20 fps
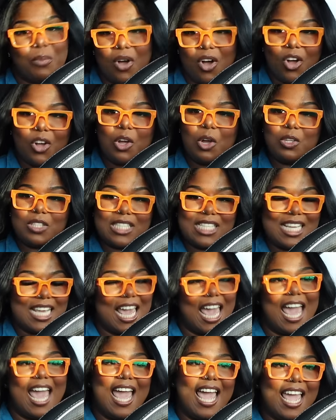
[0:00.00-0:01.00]
Paul
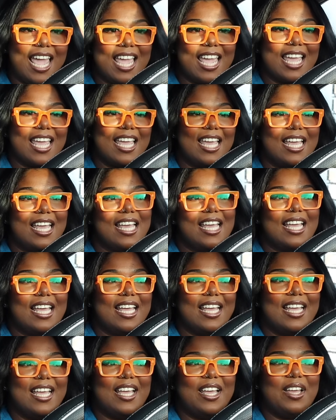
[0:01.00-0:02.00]
Gaultier.
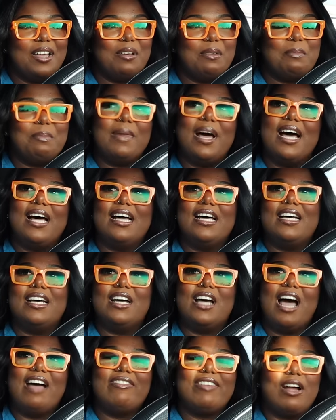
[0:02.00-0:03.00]

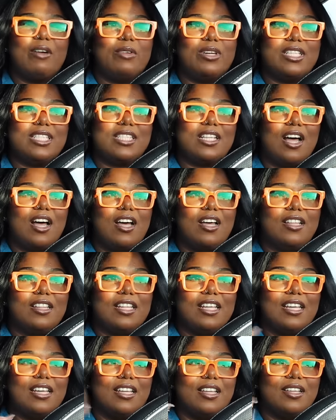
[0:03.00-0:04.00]
My, I forgot what it's called.
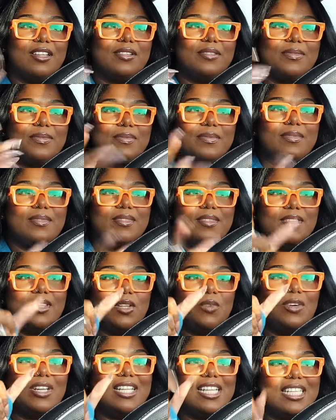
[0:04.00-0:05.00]
The
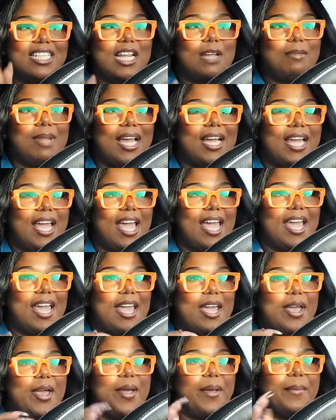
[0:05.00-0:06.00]
one that's shaped like
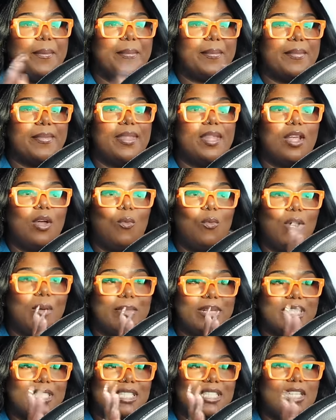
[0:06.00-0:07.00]
a
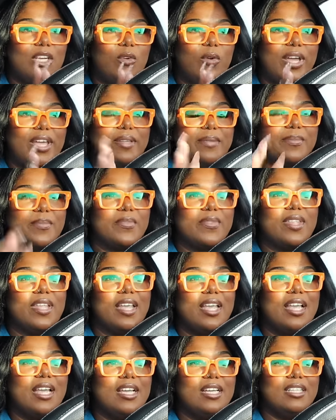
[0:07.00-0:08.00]
woman's silhouette.
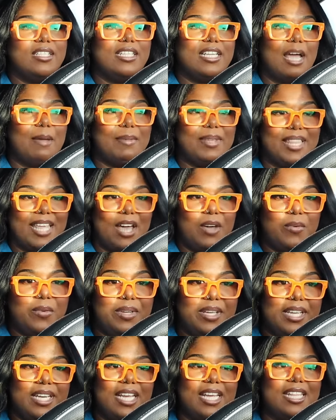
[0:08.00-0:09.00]
She got me that one.